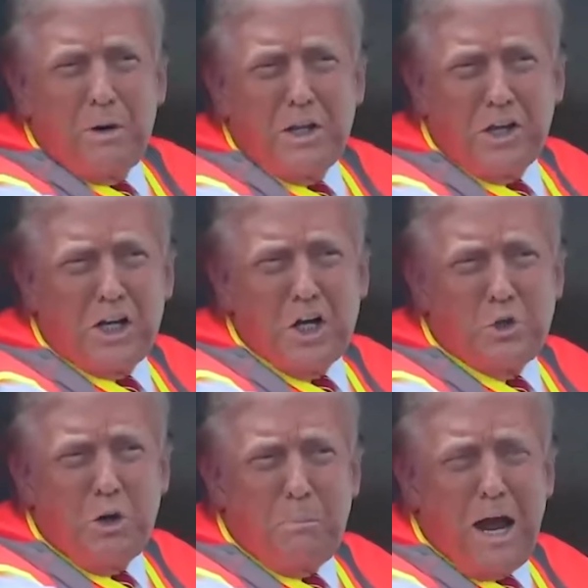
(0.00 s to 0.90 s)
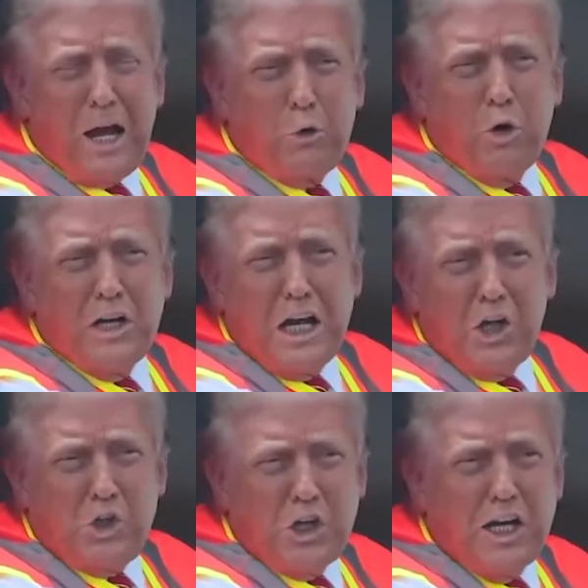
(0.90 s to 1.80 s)
to bring the country back. We're a
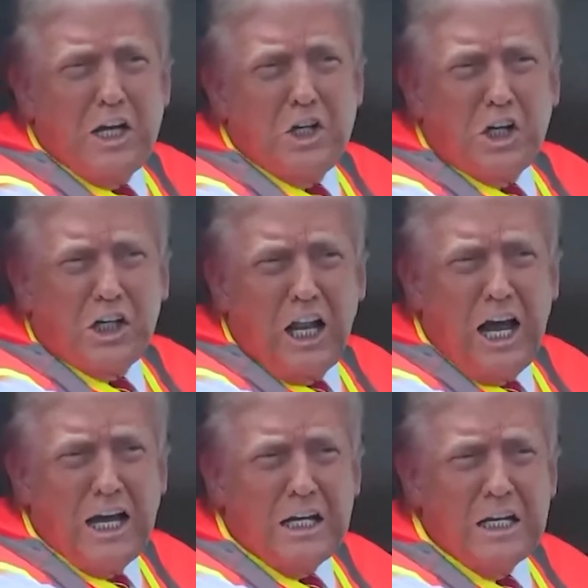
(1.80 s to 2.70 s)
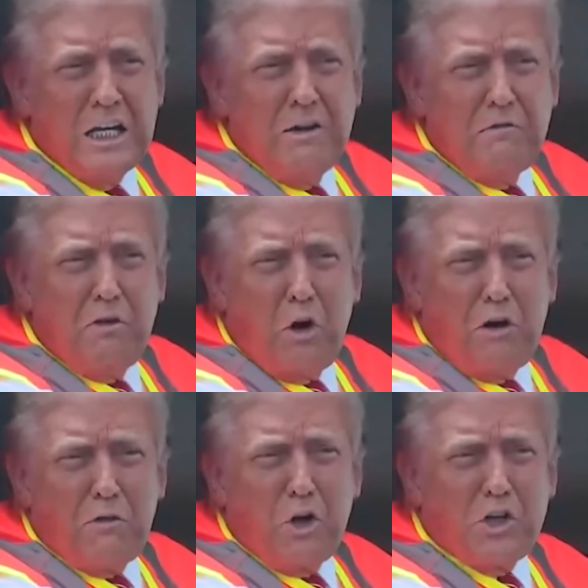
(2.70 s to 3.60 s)
nation in decline,
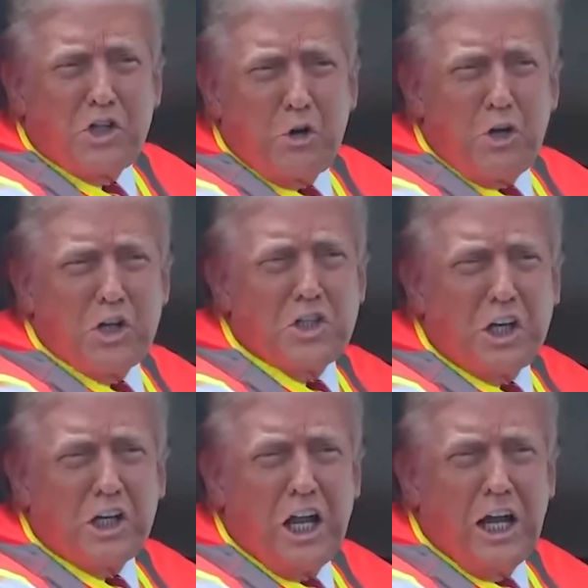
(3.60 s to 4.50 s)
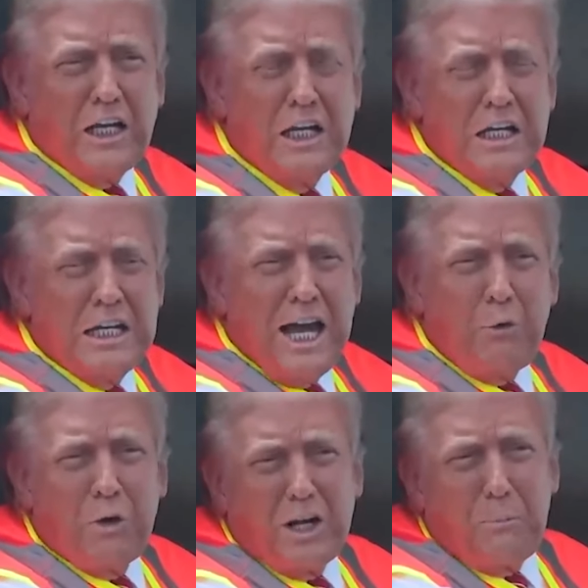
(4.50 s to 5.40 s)
very, very serious decline.
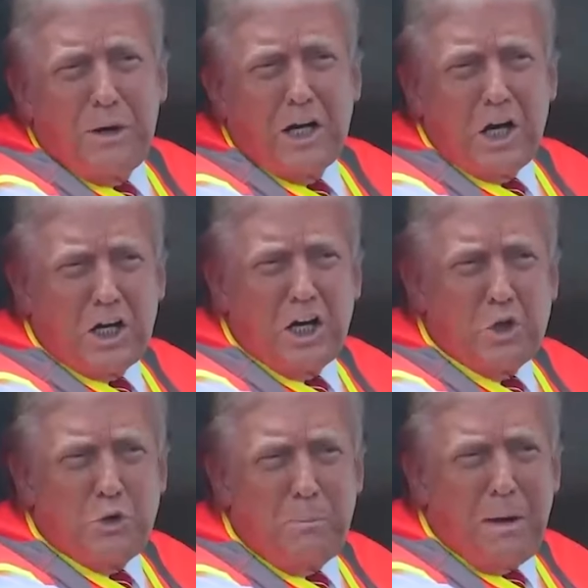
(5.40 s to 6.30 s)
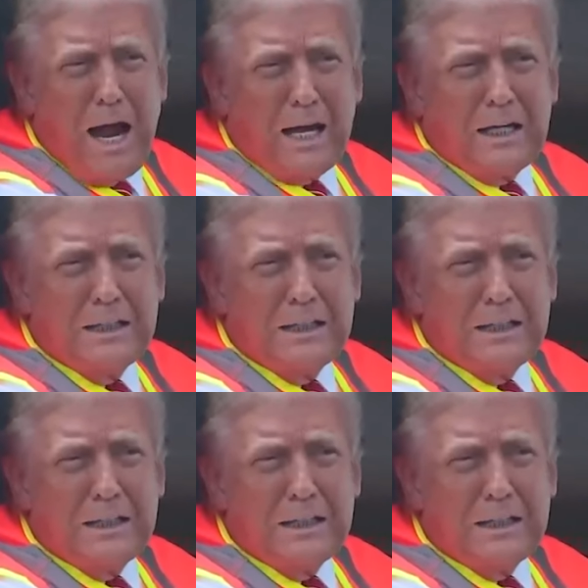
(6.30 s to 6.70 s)
And we're going to bring our country back.